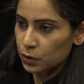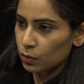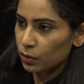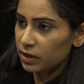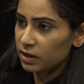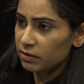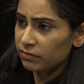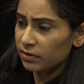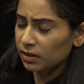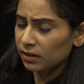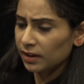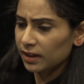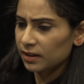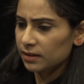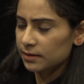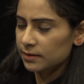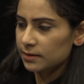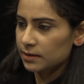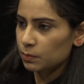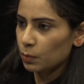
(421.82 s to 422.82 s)
even like
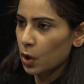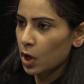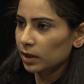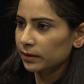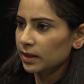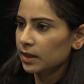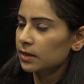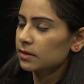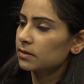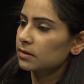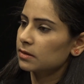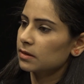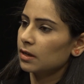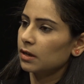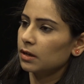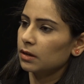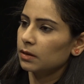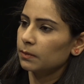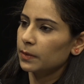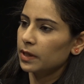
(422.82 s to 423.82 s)
small things
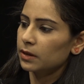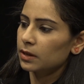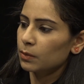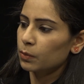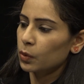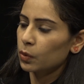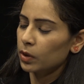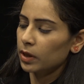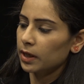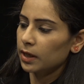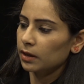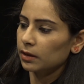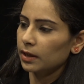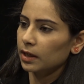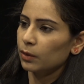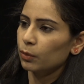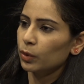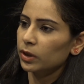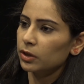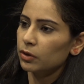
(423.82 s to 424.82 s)
in the morning,
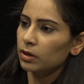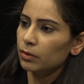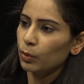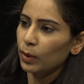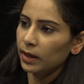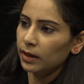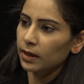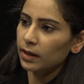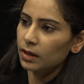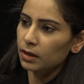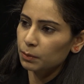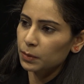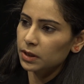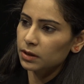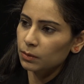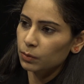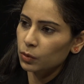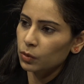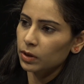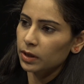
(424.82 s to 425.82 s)
like when you're waking up in
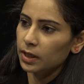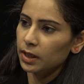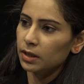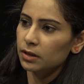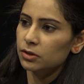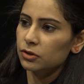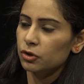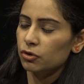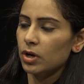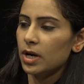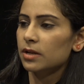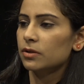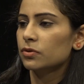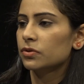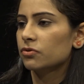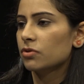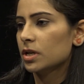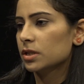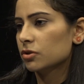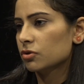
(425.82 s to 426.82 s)
the morning, try to
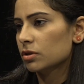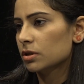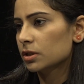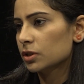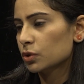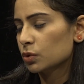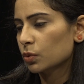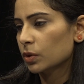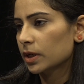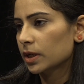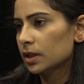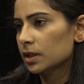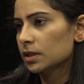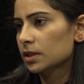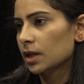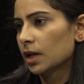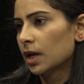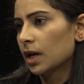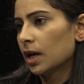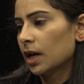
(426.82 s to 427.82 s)
stretch your joint
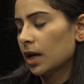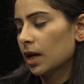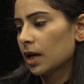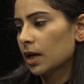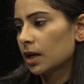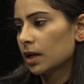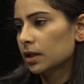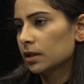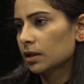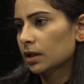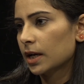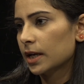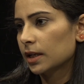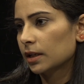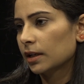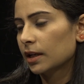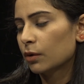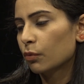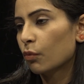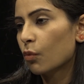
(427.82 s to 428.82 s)
and kind
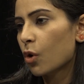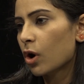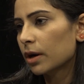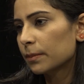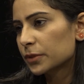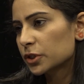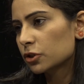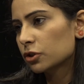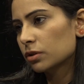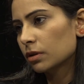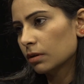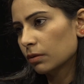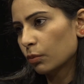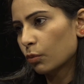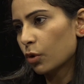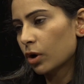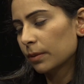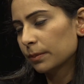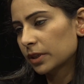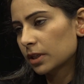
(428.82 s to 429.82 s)
of like warm
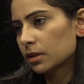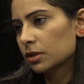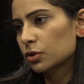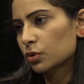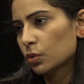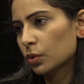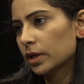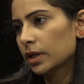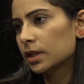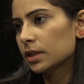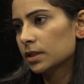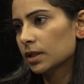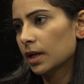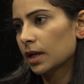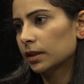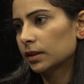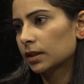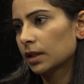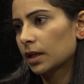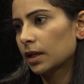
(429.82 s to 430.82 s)
the joint,
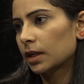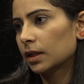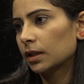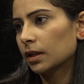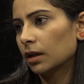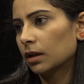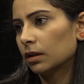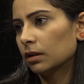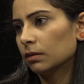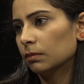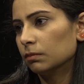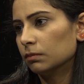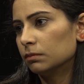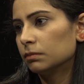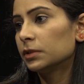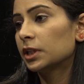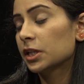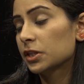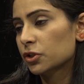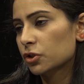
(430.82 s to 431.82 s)
and
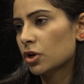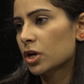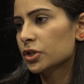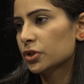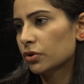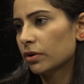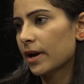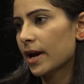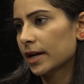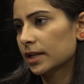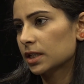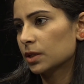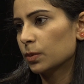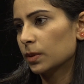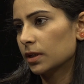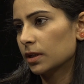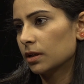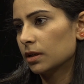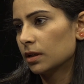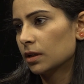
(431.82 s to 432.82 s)
then start your
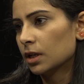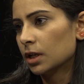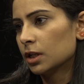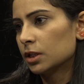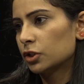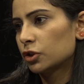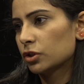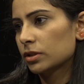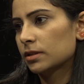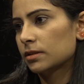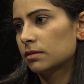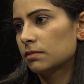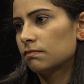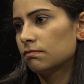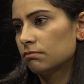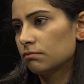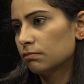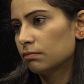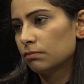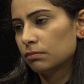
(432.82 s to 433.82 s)
activity, just
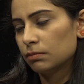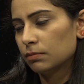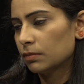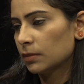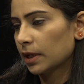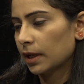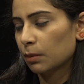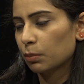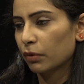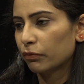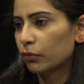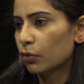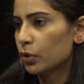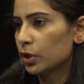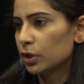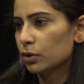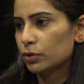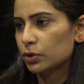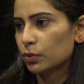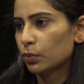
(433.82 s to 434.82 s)
like before
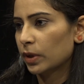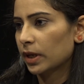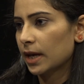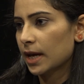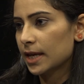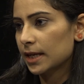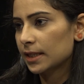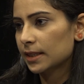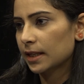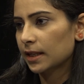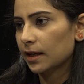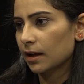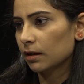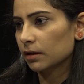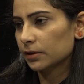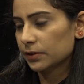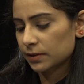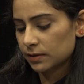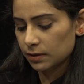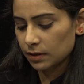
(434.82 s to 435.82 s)
you doing anything
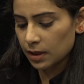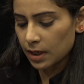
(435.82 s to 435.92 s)
else.